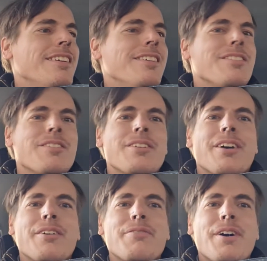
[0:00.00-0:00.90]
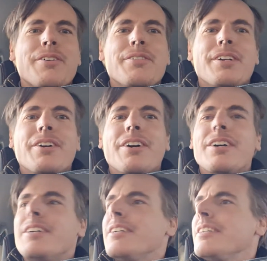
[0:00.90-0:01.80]
So another foundering
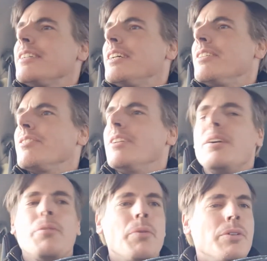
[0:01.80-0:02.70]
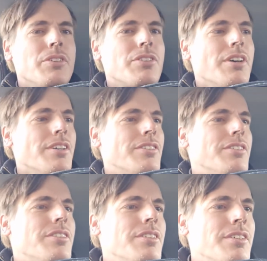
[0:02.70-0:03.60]
car, and today we will discuss